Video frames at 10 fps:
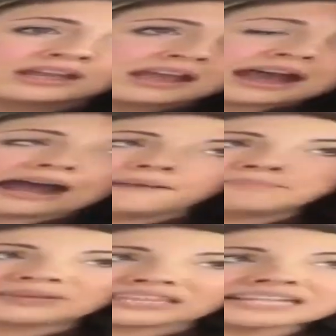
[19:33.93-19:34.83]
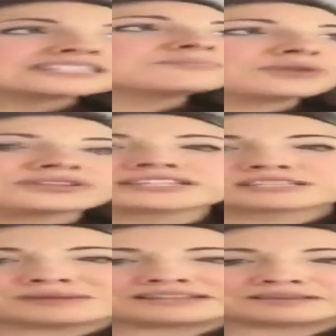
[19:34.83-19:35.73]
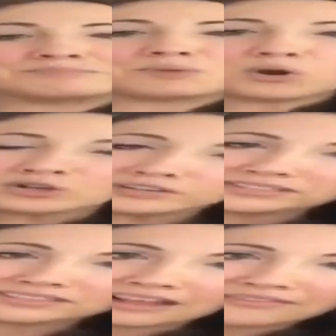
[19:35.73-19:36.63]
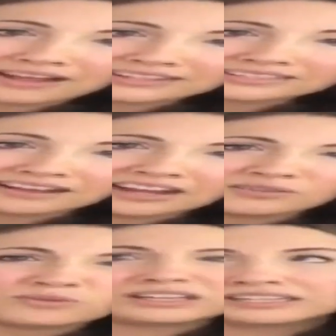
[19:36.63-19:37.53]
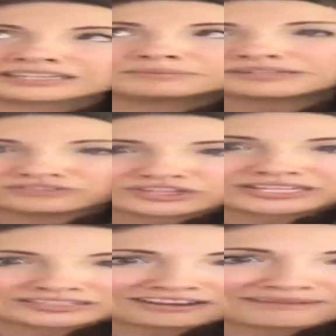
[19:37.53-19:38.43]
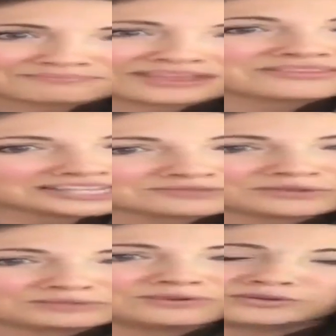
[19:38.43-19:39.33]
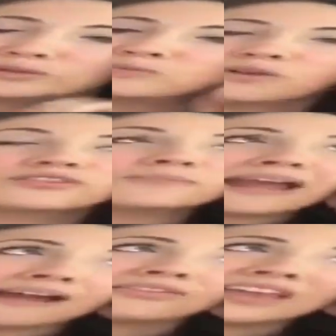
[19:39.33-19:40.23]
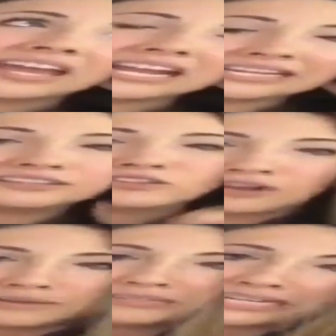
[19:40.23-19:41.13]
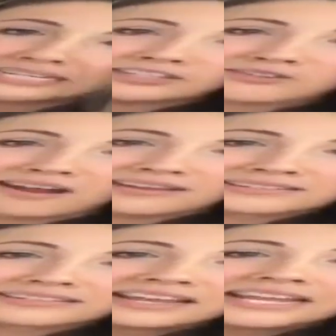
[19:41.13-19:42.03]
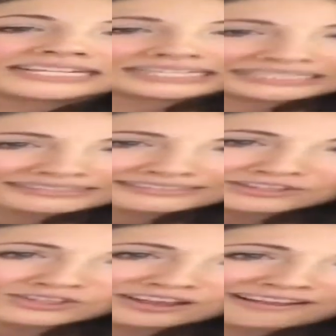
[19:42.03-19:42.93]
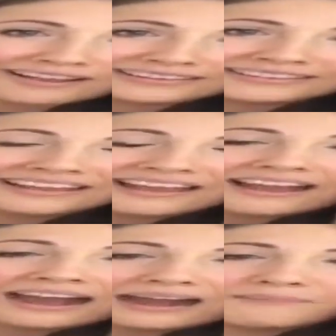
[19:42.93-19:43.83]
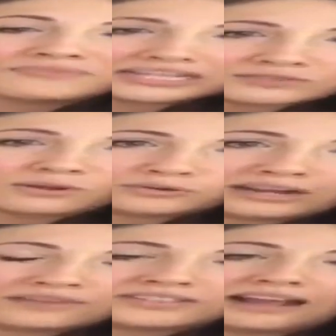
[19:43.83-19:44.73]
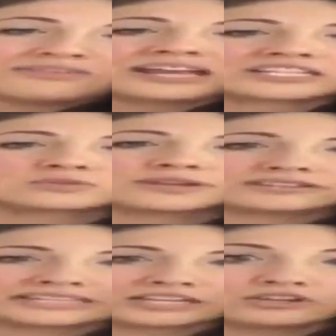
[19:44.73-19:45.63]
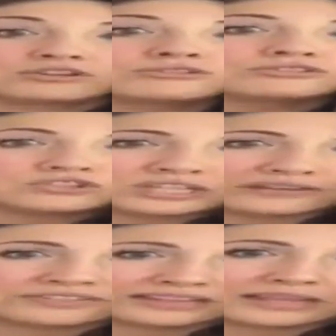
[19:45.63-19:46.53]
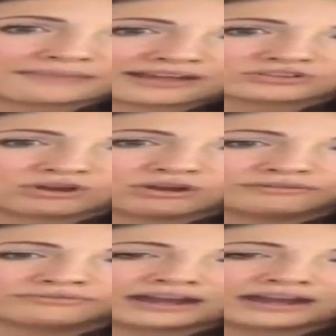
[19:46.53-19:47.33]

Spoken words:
but that's a bird that spent the bulk of its life outside with a little bit of shed time. And that's what we want. We want them out there eating the grubs, eating the grass, getting the sunshine, That's what we're after, and that's where you see a huge shift in the amount of